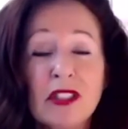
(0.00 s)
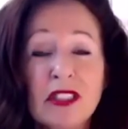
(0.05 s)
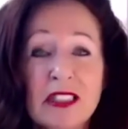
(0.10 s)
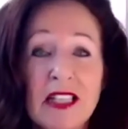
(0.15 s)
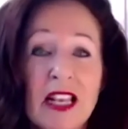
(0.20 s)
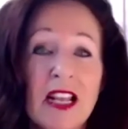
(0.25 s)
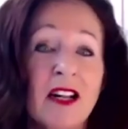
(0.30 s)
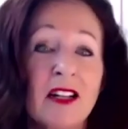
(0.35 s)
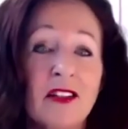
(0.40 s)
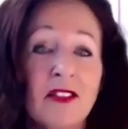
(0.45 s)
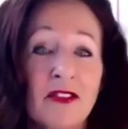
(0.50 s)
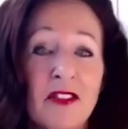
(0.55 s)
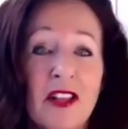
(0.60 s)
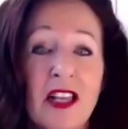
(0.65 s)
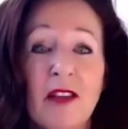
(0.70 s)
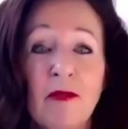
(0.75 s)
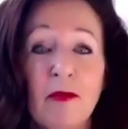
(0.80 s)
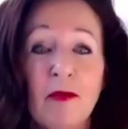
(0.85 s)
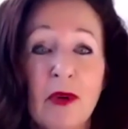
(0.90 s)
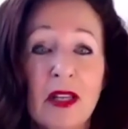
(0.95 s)
single
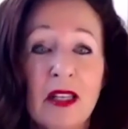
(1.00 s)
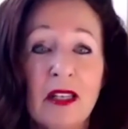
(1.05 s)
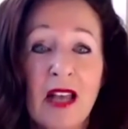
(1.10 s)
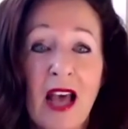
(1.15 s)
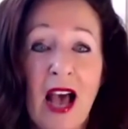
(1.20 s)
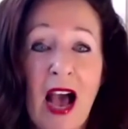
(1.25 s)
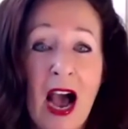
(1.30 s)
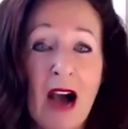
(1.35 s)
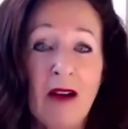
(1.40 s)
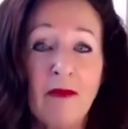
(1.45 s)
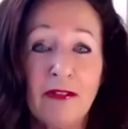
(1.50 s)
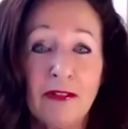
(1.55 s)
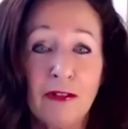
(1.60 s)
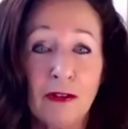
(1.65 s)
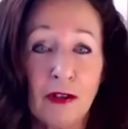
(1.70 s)
thing in harmful